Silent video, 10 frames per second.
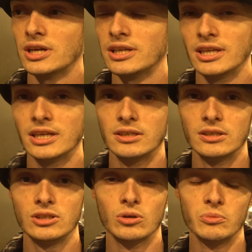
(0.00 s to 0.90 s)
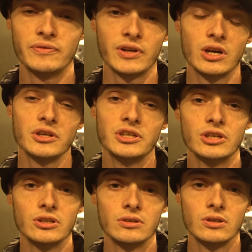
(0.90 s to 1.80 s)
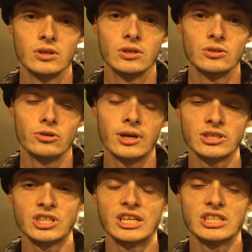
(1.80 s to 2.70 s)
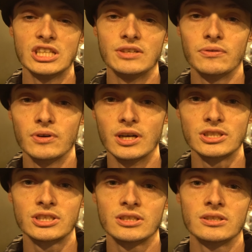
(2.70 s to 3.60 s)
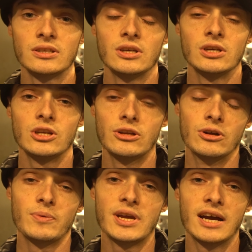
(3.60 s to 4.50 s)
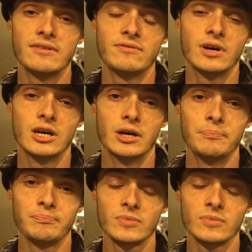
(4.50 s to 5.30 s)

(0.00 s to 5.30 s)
And then moving on here, 2019 for us, we have a